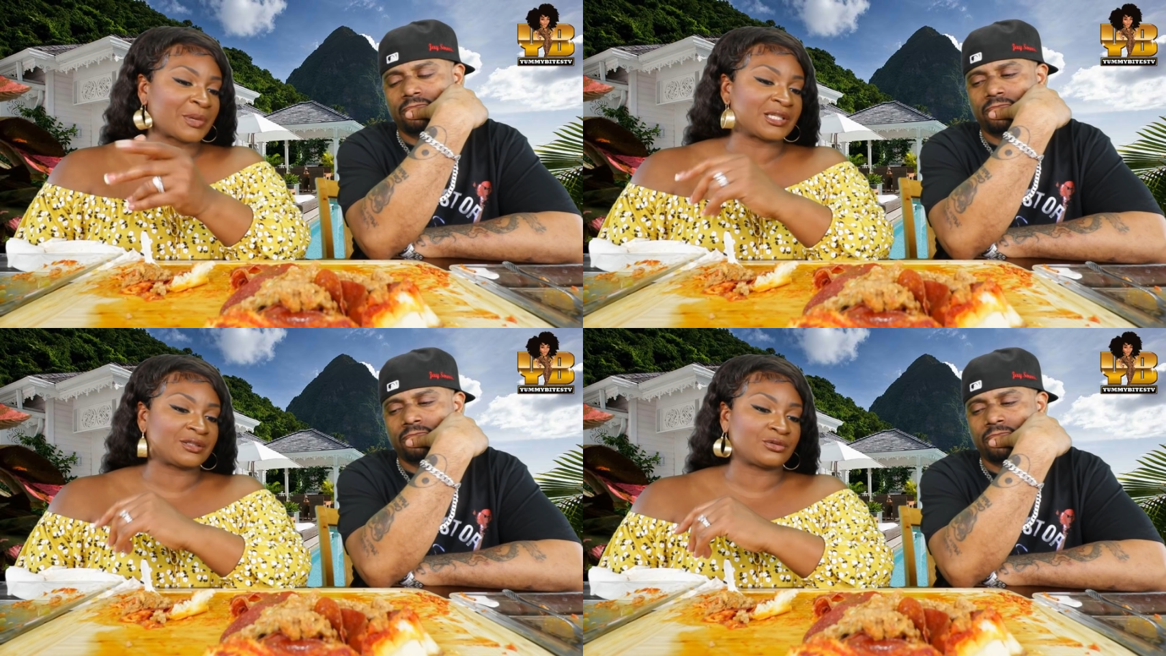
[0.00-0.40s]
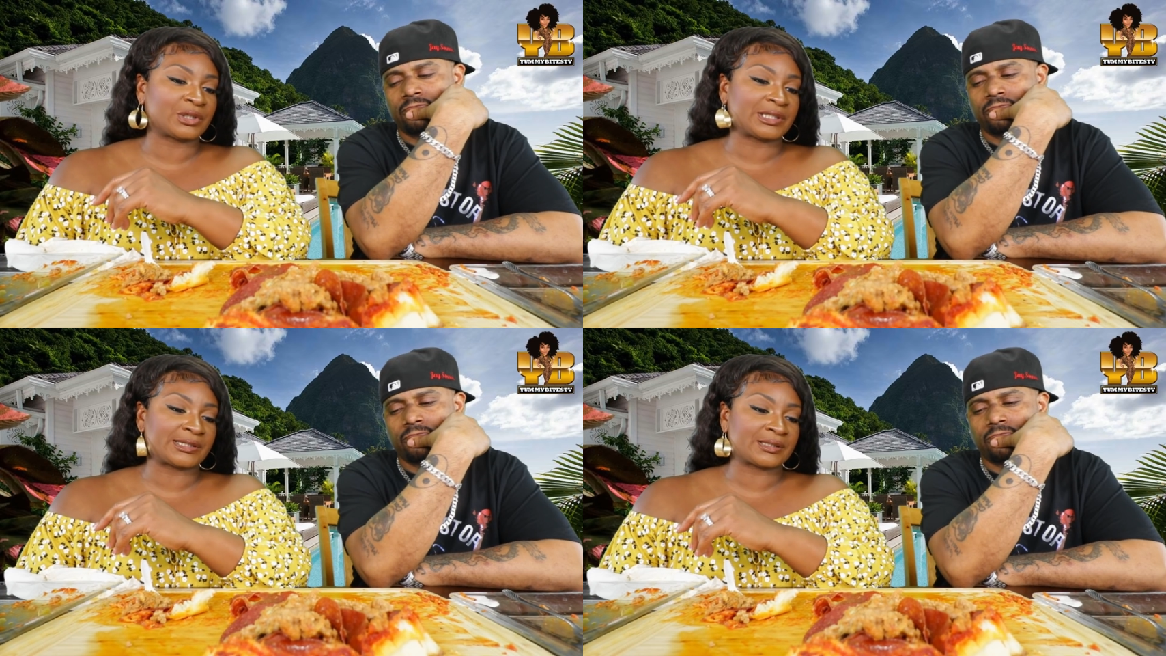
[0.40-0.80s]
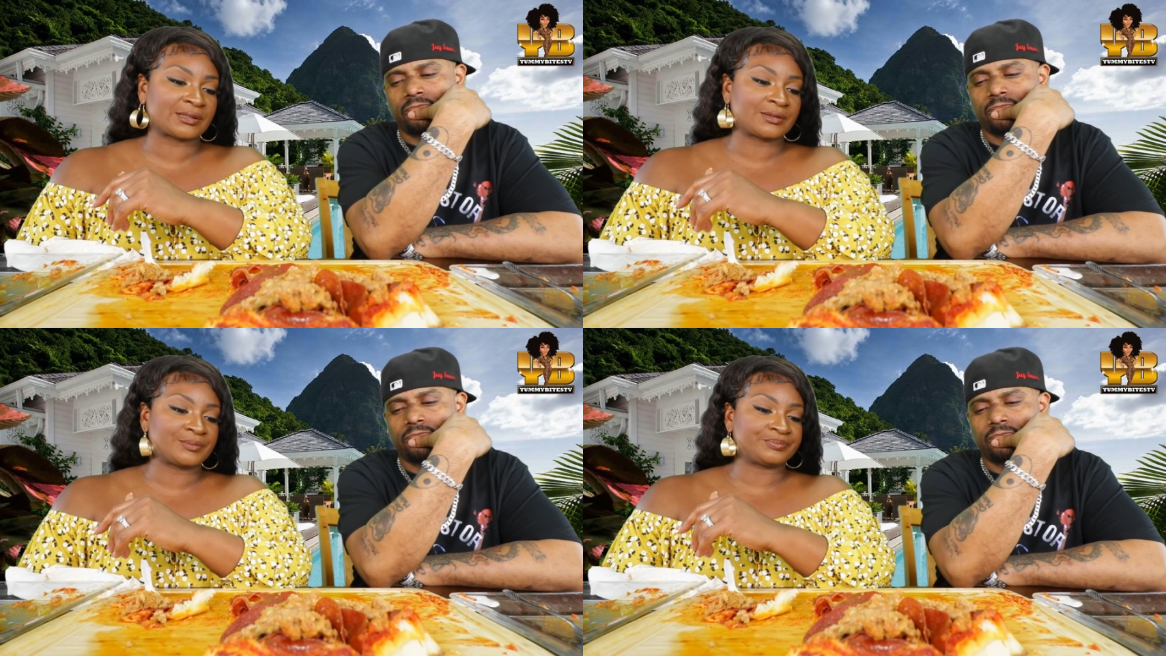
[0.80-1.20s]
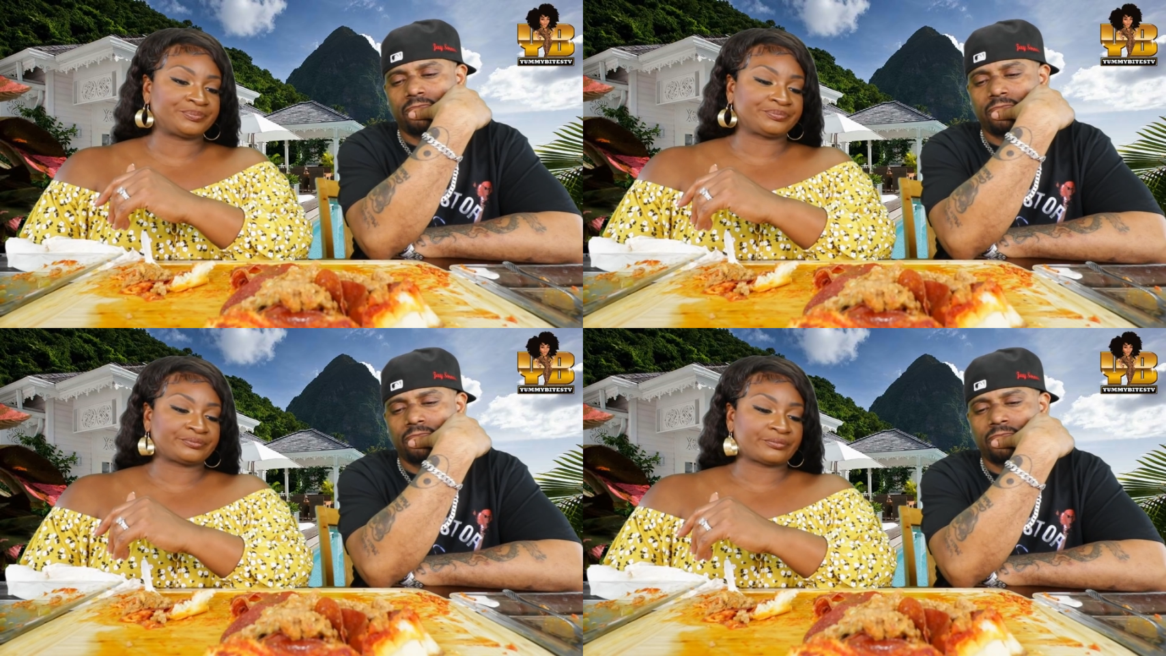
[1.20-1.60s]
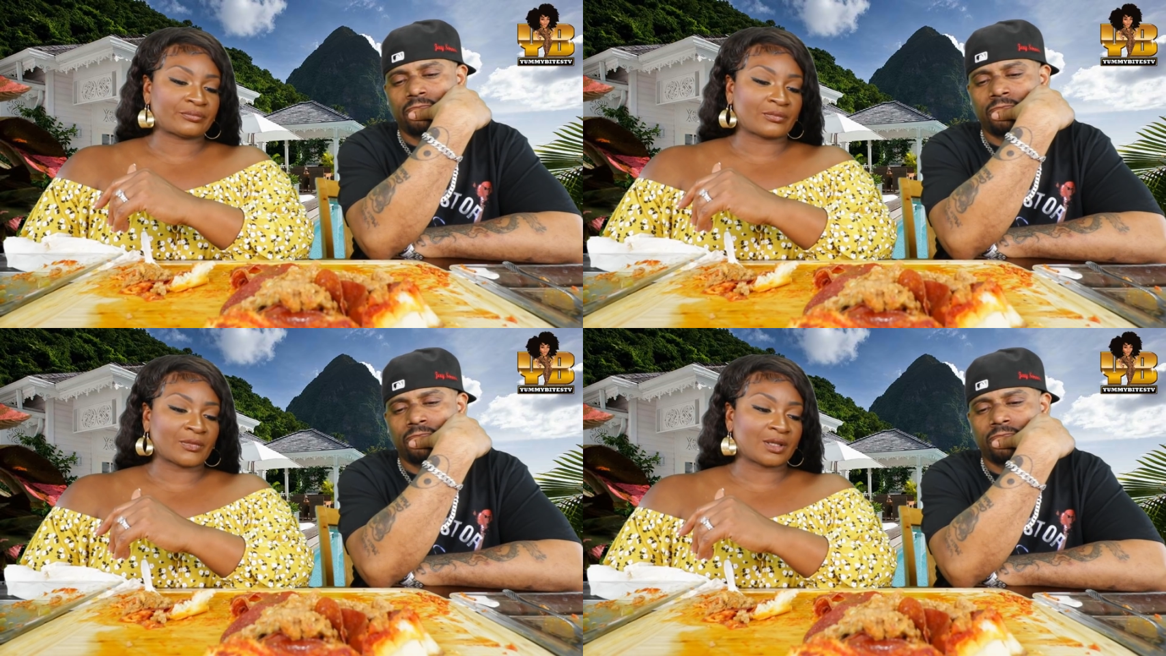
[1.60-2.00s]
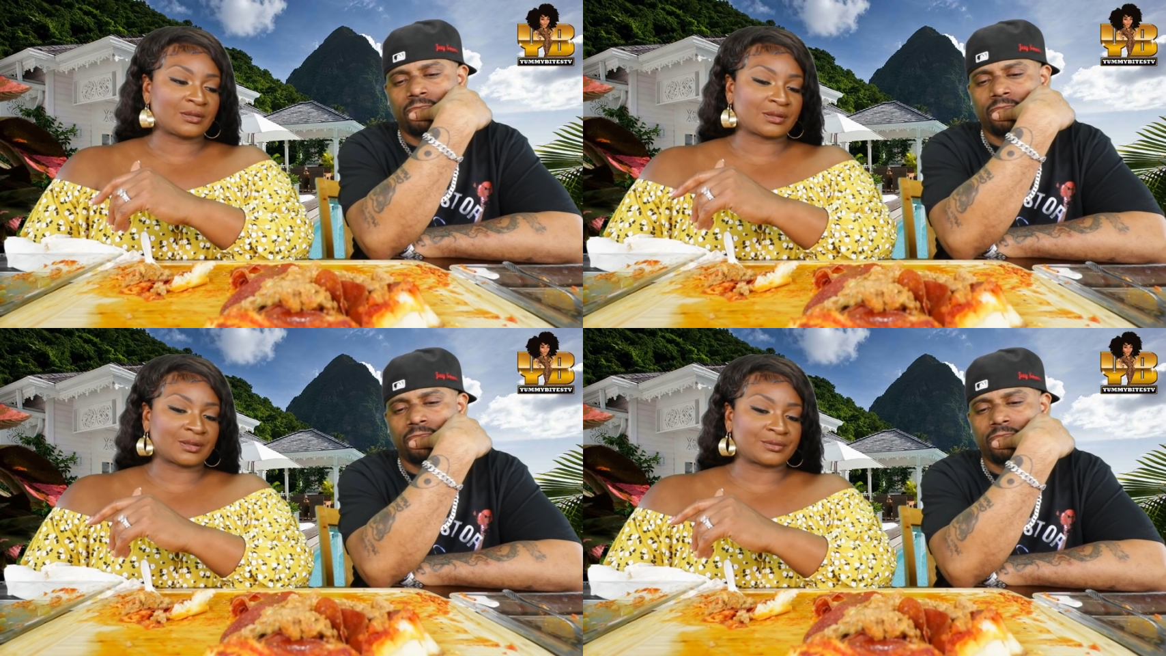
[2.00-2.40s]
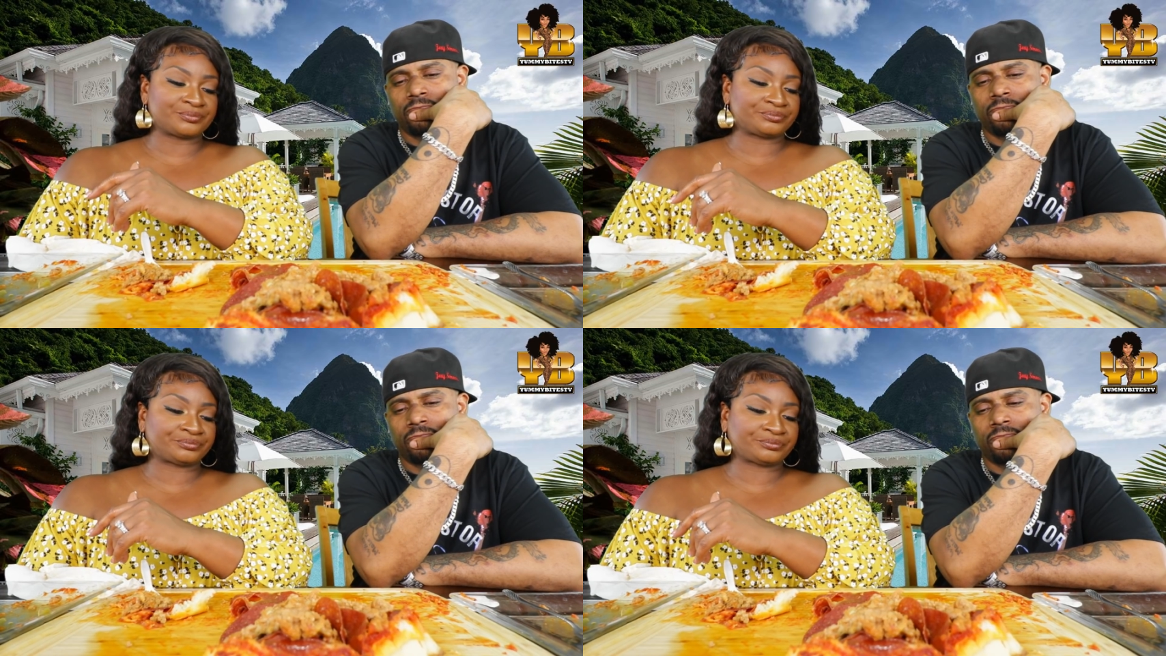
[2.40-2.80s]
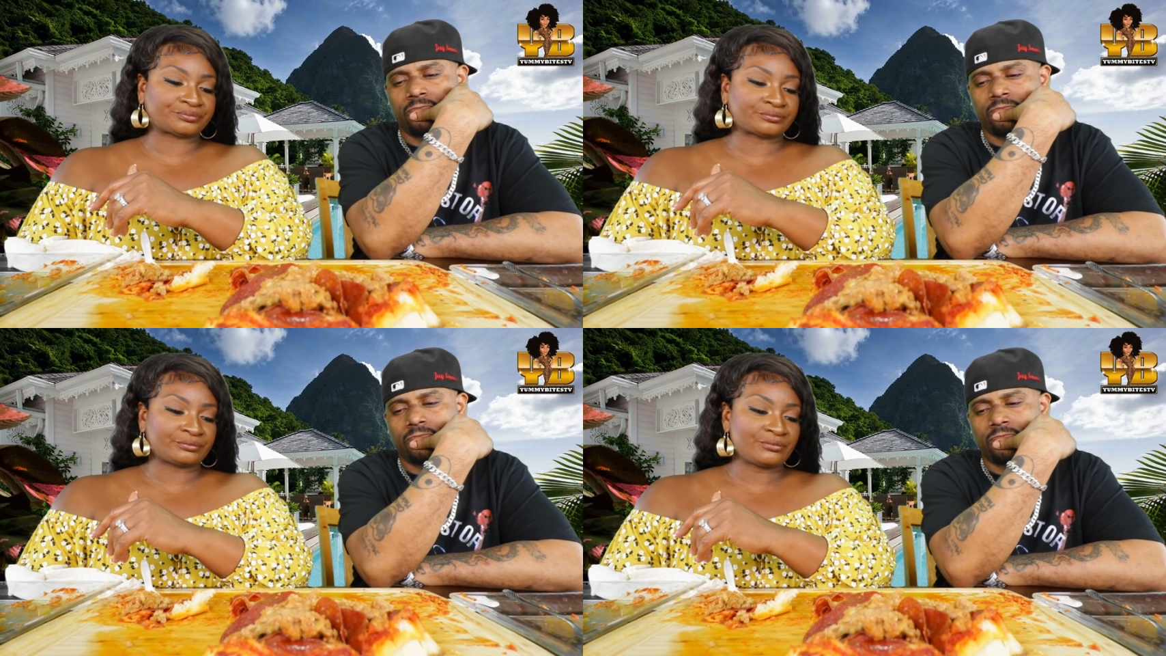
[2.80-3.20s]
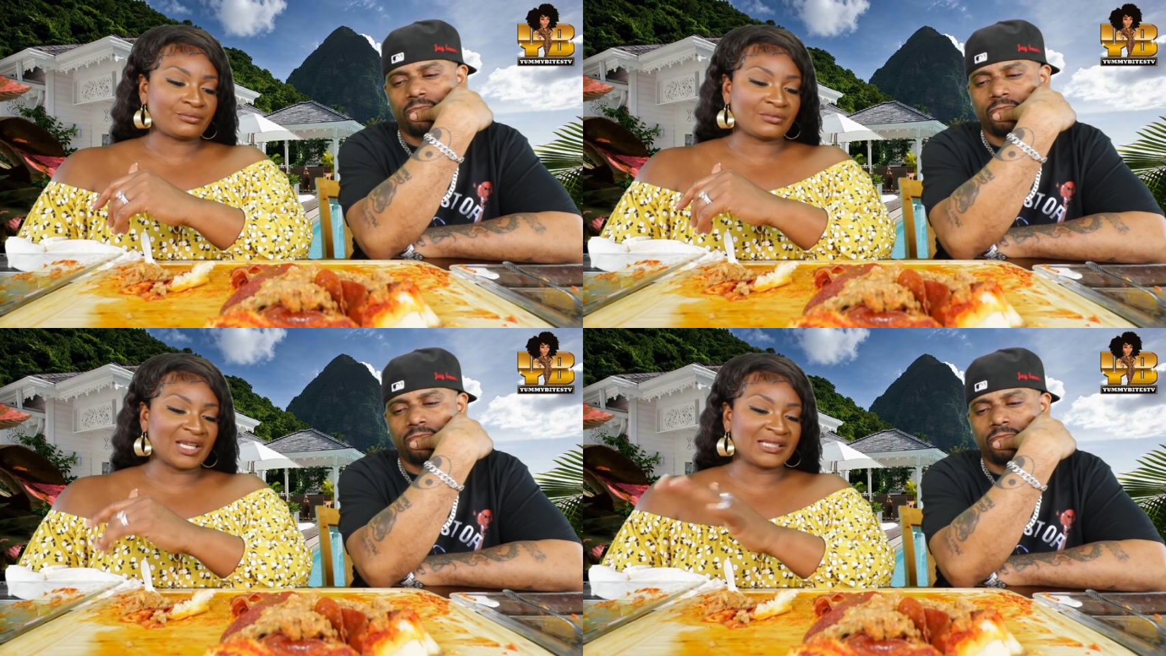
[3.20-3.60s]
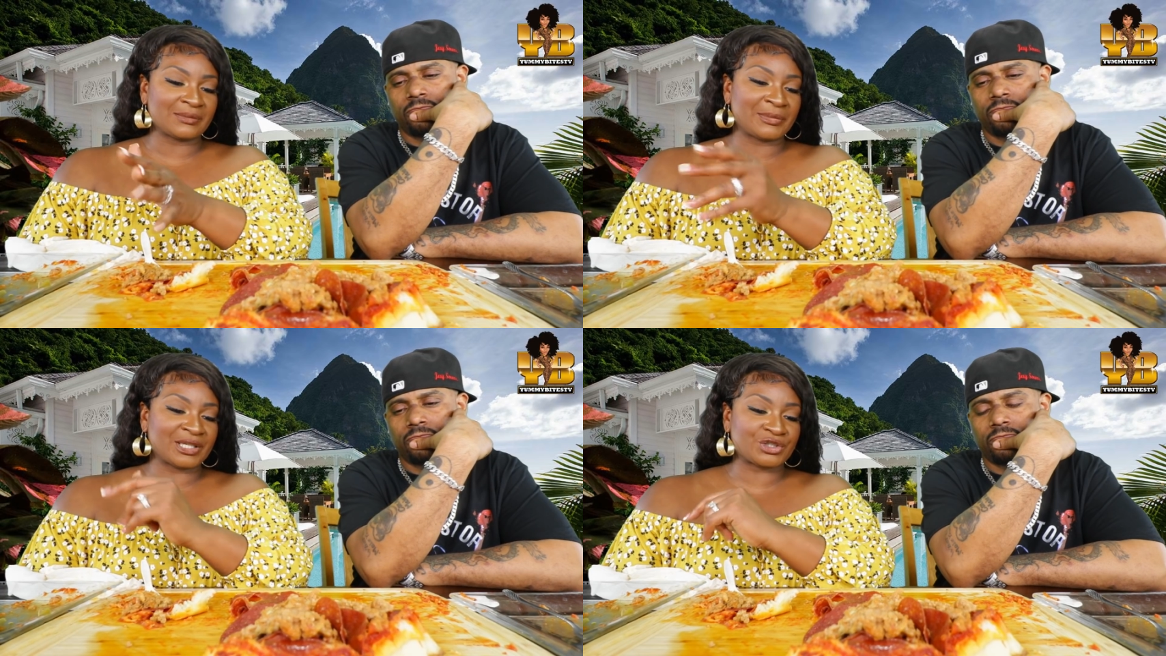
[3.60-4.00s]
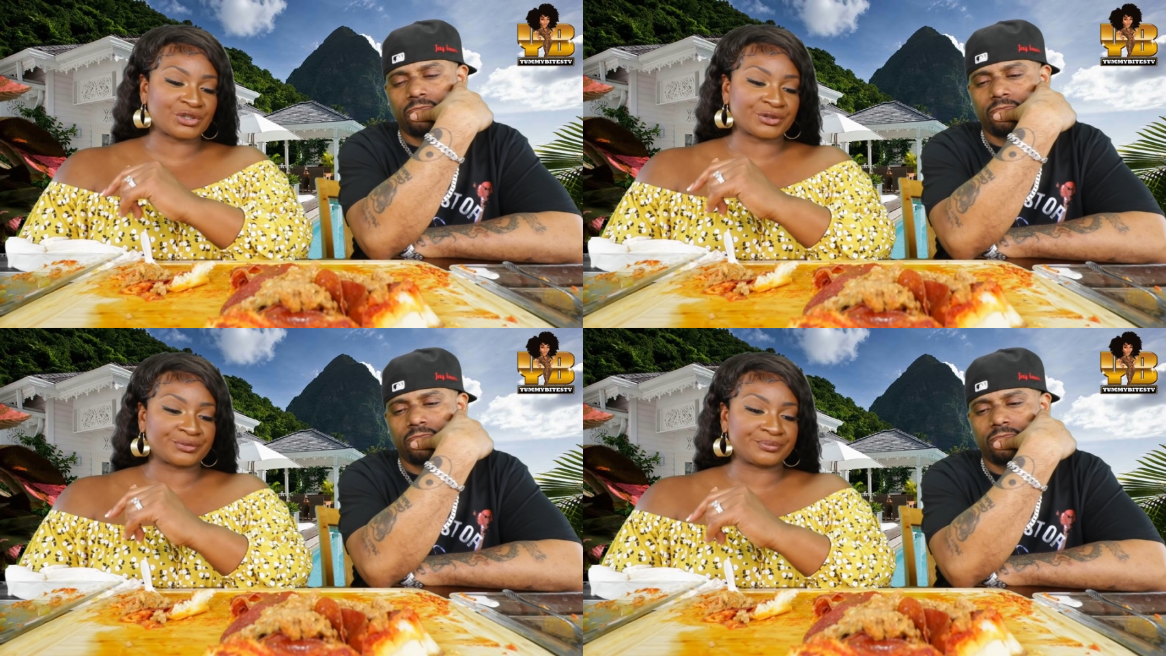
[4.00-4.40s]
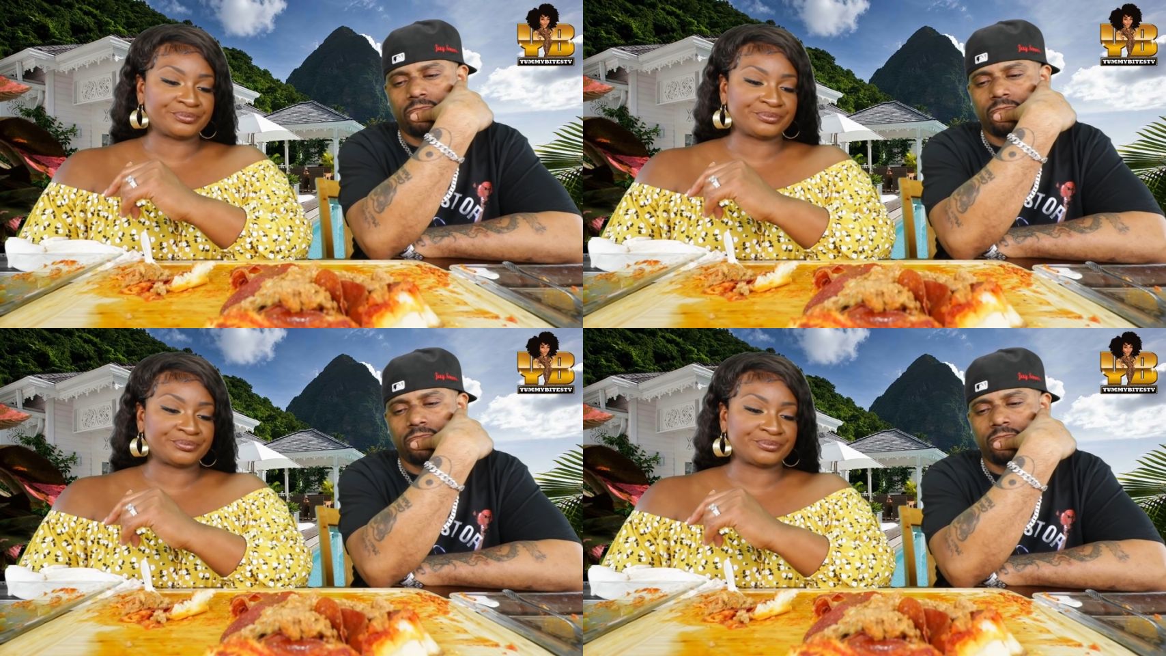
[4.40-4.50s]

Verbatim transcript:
Speaker 1: made grease. Uh-huh. So, it's a mixture.